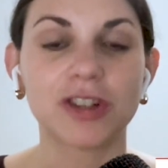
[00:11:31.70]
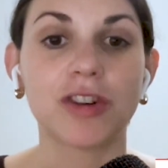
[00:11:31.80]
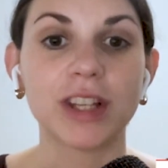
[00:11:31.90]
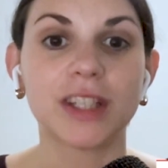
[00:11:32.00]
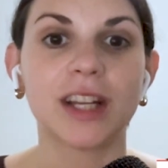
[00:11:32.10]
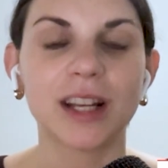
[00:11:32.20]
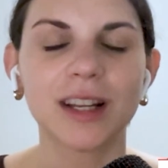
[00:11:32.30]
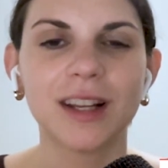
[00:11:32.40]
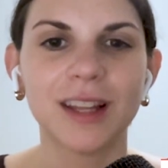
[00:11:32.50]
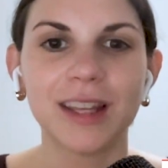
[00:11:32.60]
trusting.
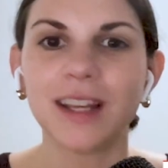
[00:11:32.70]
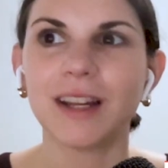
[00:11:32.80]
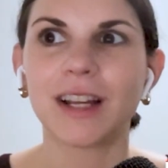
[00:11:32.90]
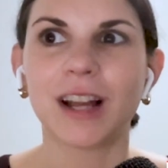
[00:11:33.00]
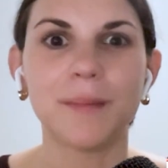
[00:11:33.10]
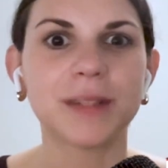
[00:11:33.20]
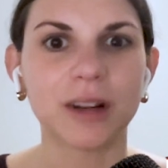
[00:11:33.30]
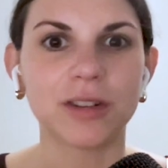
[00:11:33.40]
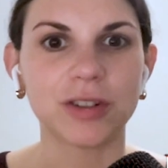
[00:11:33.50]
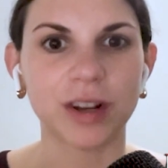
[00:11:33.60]
I think it comes
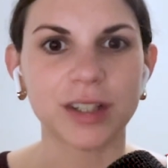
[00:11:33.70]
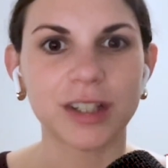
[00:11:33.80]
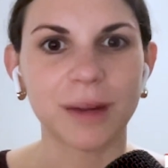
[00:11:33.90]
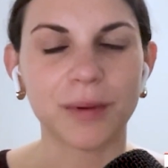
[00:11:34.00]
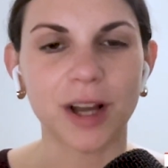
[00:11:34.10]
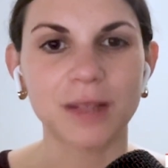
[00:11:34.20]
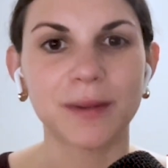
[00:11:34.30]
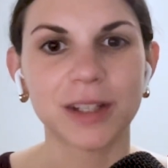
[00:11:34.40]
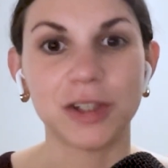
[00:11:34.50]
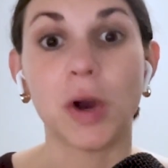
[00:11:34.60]
down to trusting that
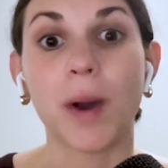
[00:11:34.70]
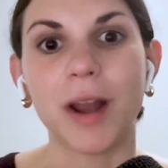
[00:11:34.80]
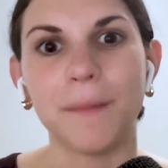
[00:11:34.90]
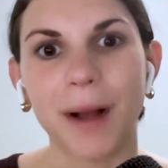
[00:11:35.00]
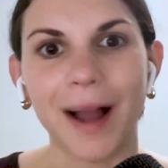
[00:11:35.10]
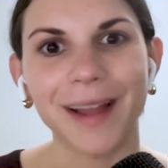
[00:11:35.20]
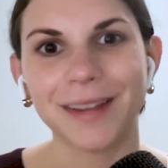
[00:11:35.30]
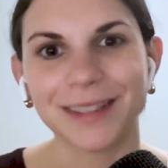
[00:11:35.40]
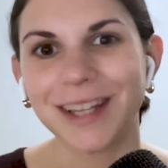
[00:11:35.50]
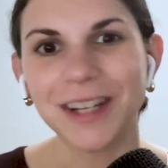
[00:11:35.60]
prospects know how to buy.
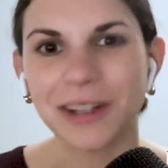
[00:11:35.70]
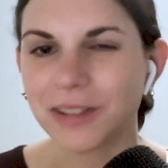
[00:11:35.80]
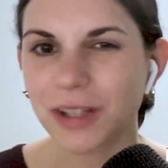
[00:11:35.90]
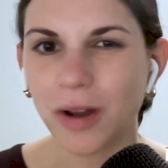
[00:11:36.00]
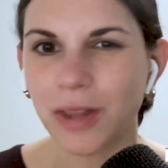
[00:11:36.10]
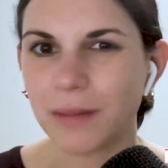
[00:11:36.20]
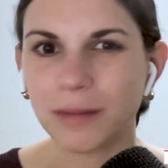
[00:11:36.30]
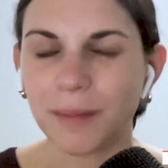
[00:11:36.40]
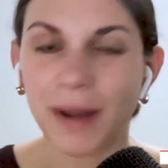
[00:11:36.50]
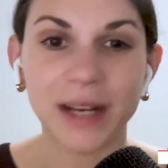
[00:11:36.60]
Like 10 years ago,
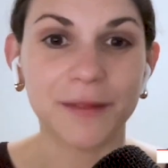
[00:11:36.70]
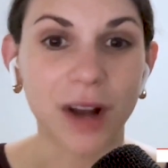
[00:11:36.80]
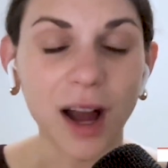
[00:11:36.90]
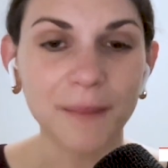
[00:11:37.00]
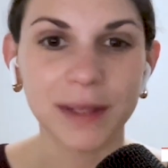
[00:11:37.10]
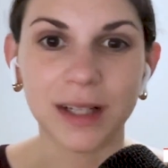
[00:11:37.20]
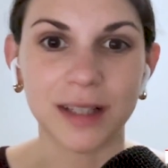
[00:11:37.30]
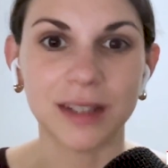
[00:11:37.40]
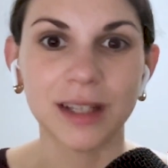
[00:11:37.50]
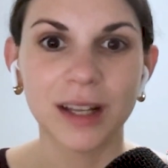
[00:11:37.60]
they might have not
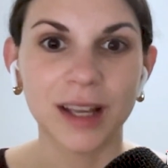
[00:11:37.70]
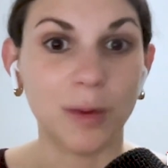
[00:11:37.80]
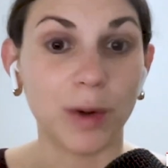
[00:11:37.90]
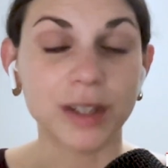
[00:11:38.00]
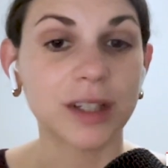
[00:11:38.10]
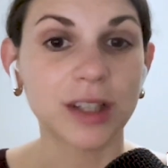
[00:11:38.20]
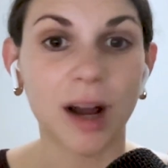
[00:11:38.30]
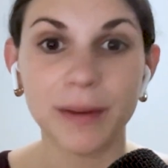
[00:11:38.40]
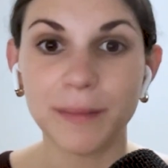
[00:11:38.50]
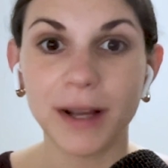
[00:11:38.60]
because it wasn't as
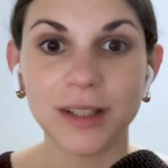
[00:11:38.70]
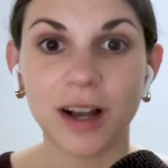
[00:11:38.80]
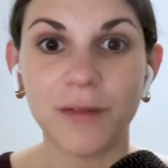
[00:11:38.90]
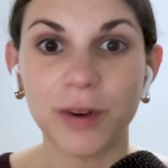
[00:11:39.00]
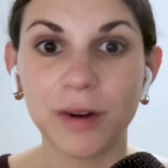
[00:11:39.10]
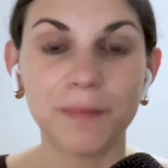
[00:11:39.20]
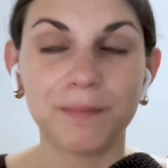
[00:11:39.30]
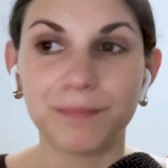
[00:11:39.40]
common to buy software.